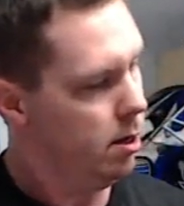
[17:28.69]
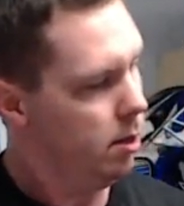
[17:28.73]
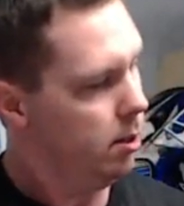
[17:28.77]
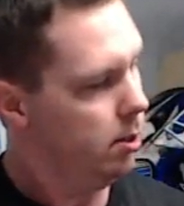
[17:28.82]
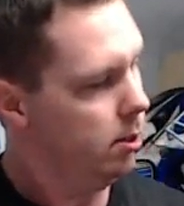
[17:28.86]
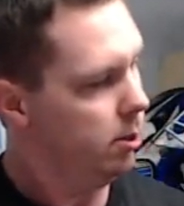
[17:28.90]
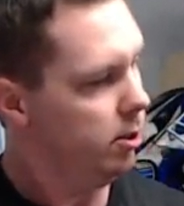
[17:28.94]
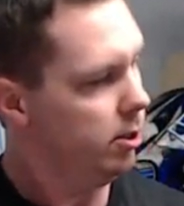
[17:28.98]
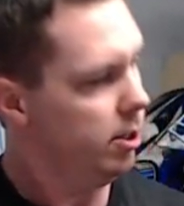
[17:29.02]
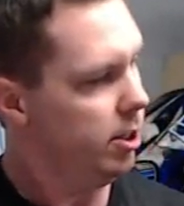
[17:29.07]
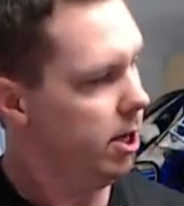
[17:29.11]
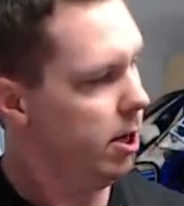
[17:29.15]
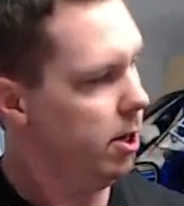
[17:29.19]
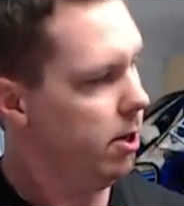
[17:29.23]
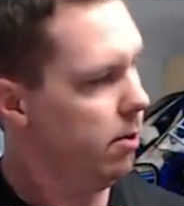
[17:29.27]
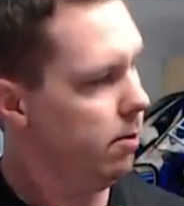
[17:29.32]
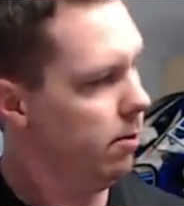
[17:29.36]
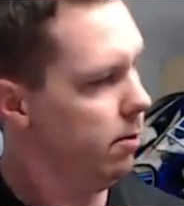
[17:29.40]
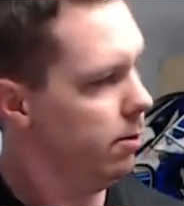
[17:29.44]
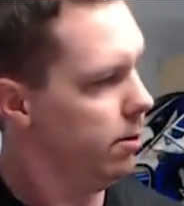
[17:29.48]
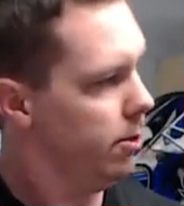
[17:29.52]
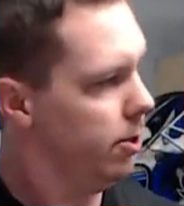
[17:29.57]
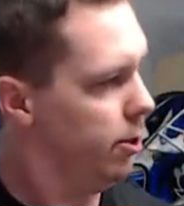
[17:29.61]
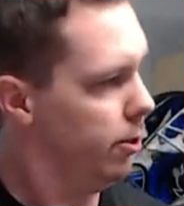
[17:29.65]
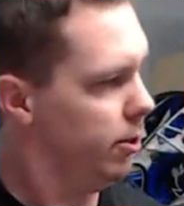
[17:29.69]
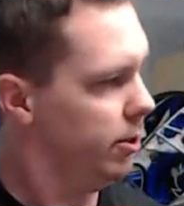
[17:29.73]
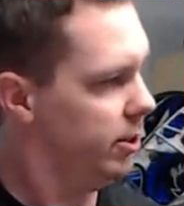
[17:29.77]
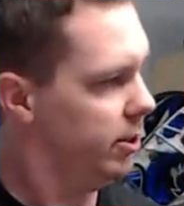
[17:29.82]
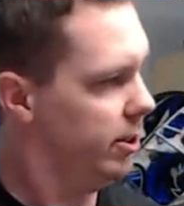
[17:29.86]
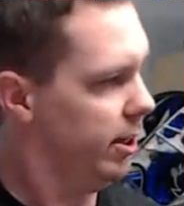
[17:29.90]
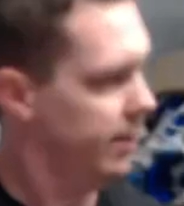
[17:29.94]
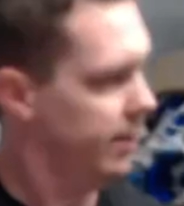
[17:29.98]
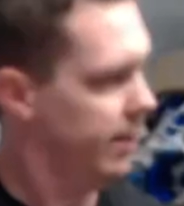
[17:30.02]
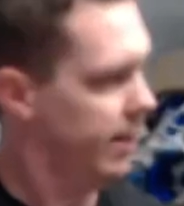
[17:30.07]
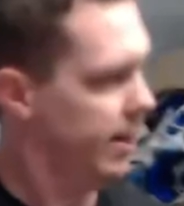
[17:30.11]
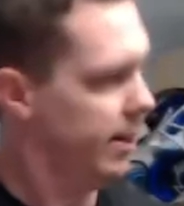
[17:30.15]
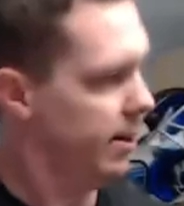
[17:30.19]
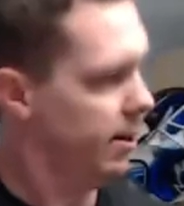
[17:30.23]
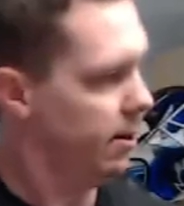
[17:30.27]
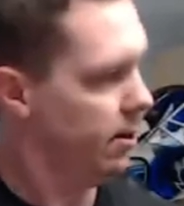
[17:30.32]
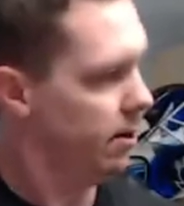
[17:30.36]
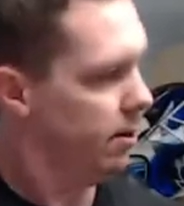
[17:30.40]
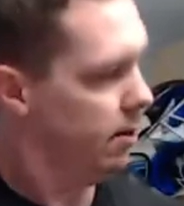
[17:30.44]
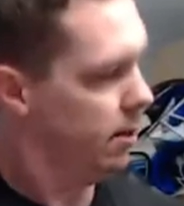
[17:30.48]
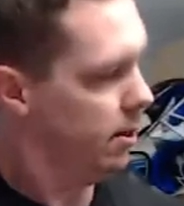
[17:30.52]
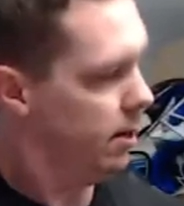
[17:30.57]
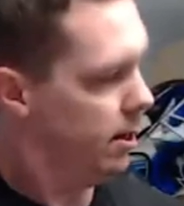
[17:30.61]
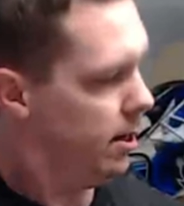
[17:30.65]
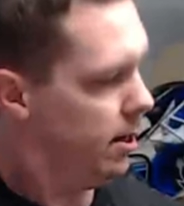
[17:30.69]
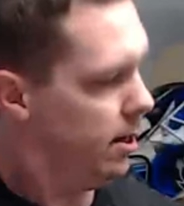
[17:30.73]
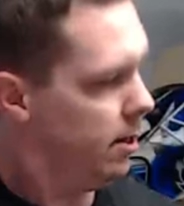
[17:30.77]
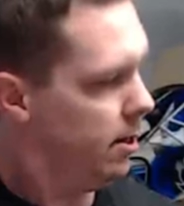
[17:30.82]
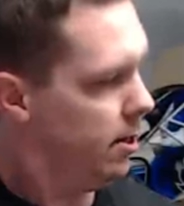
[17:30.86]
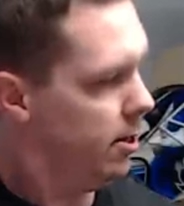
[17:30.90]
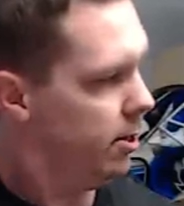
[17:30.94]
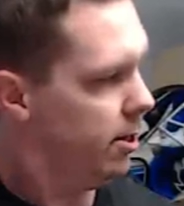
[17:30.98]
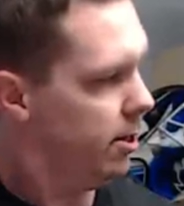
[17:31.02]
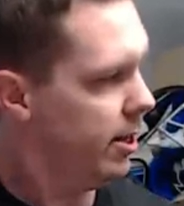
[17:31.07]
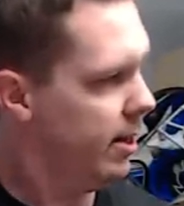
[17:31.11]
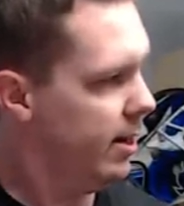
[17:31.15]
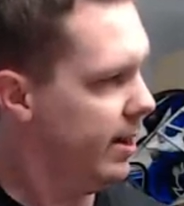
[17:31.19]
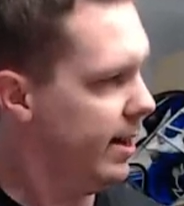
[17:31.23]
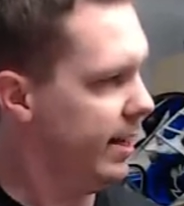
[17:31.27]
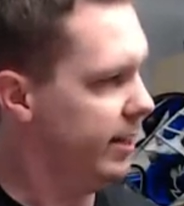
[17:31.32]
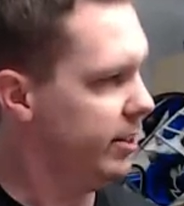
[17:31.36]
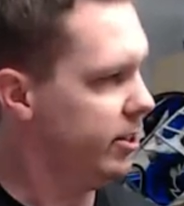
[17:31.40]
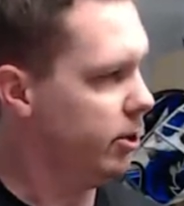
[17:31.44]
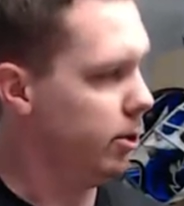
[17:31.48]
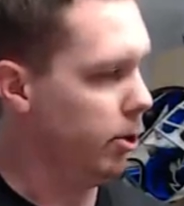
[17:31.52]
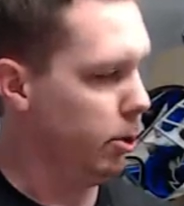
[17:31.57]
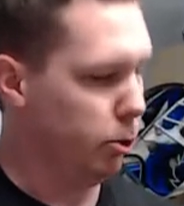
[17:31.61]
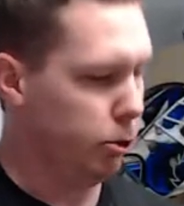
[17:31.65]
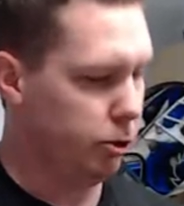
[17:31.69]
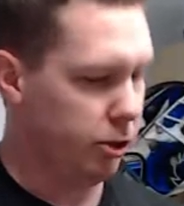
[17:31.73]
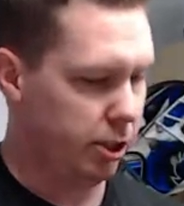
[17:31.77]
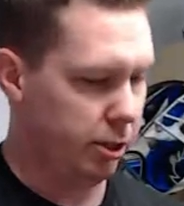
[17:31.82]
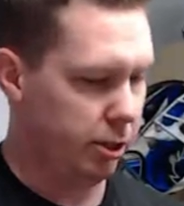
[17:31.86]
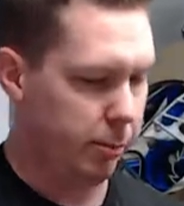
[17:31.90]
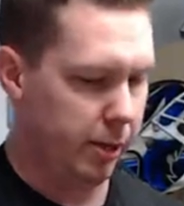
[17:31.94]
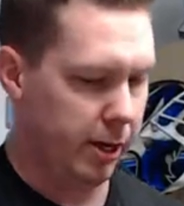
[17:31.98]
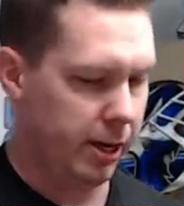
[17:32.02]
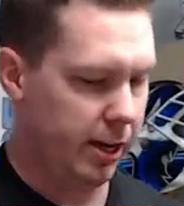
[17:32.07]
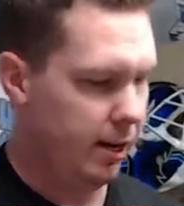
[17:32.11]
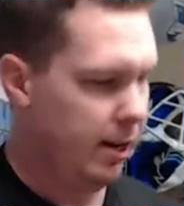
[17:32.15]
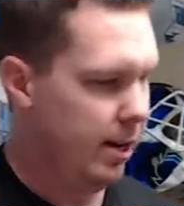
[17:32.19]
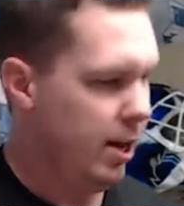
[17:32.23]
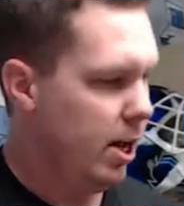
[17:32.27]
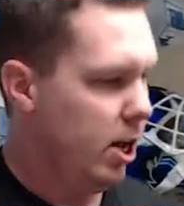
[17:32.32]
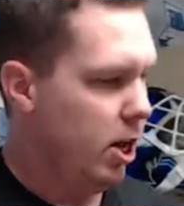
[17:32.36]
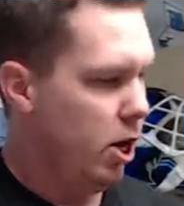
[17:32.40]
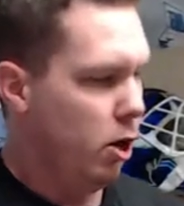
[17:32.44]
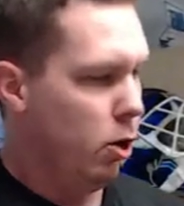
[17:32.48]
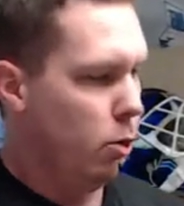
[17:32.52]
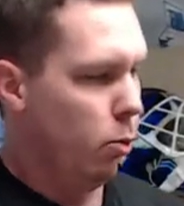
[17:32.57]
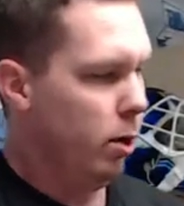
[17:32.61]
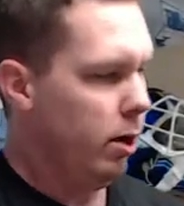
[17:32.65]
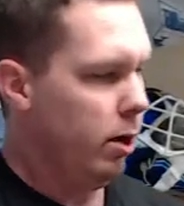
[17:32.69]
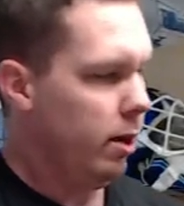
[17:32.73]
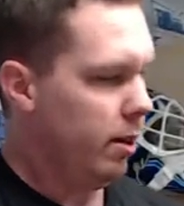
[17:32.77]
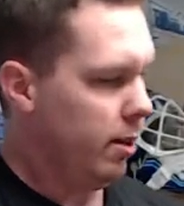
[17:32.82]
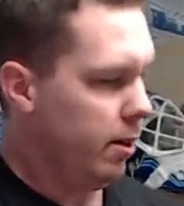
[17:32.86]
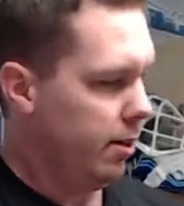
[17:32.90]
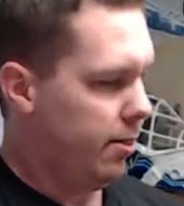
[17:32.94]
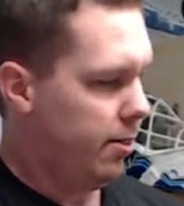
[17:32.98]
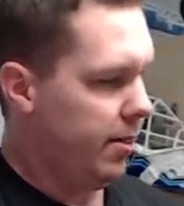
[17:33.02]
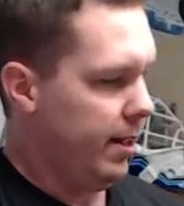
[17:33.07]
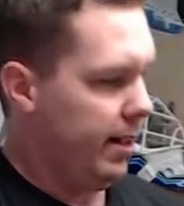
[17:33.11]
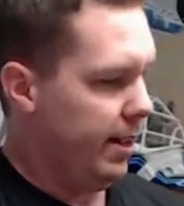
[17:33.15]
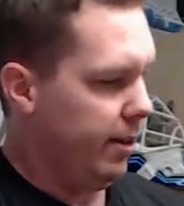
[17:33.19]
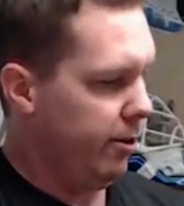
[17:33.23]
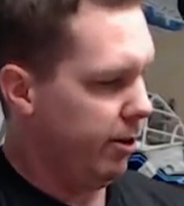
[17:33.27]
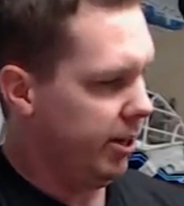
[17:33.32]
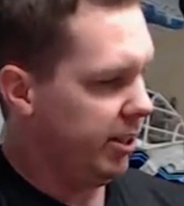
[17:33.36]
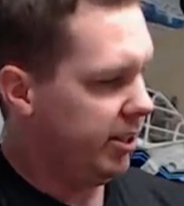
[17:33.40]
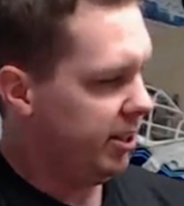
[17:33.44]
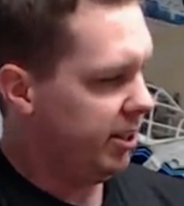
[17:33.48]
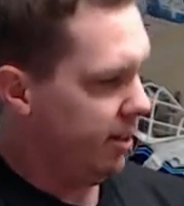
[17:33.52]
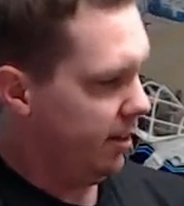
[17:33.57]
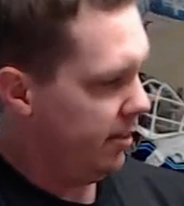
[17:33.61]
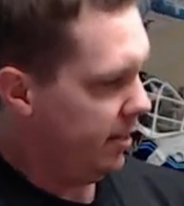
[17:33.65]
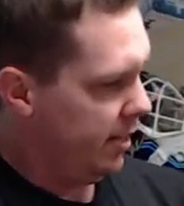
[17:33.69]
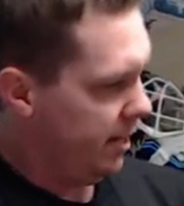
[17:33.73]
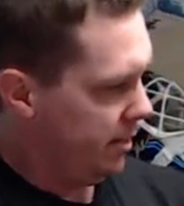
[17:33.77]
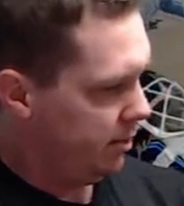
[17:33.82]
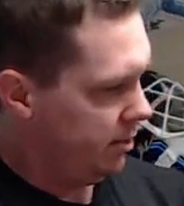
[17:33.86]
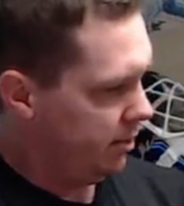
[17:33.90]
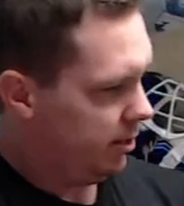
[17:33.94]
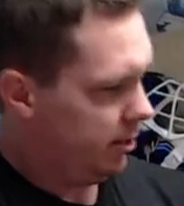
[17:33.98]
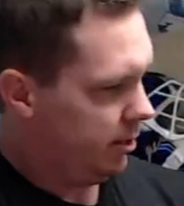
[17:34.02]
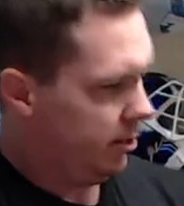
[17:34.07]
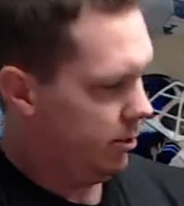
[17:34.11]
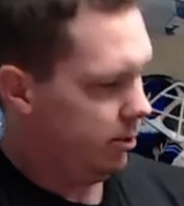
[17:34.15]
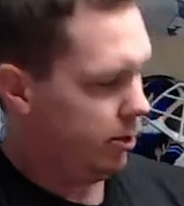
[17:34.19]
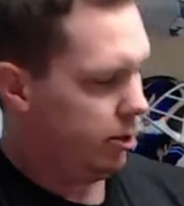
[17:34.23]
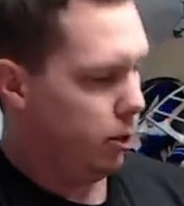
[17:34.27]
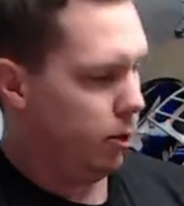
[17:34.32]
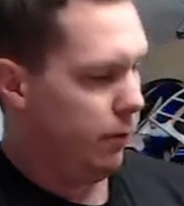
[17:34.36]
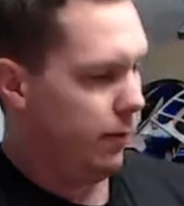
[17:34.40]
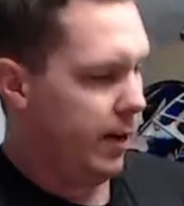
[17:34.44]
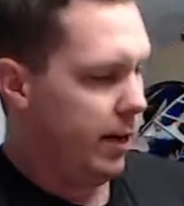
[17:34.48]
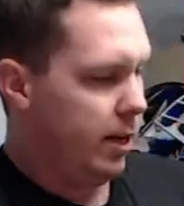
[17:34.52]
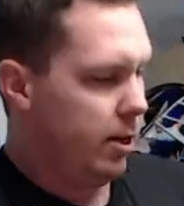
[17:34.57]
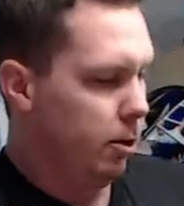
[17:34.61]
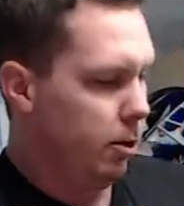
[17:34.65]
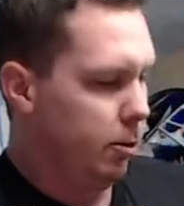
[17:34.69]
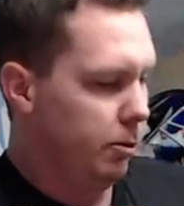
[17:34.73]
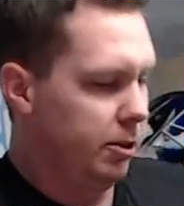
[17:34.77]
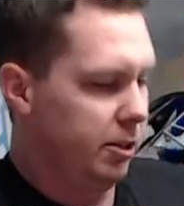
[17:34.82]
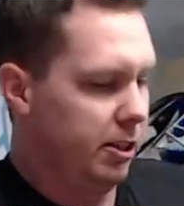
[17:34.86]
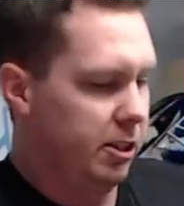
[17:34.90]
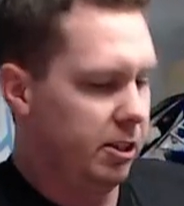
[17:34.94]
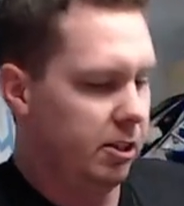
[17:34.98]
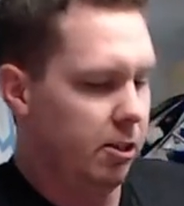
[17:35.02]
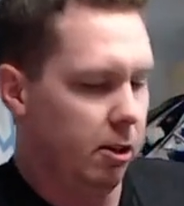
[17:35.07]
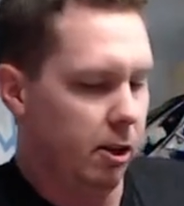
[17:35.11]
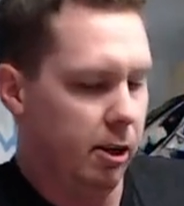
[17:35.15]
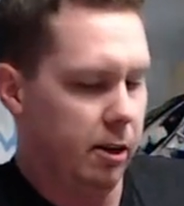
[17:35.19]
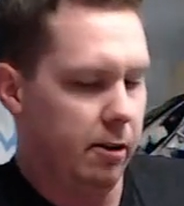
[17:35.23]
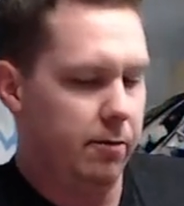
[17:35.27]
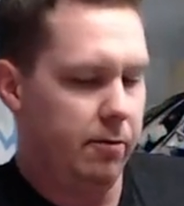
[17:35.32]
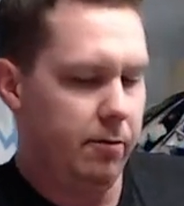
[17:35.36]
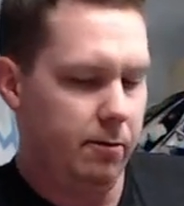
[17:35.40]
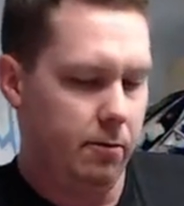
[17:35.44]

So, you can see there. Get a nice closure, but one of the interesting things, so if I close this glove,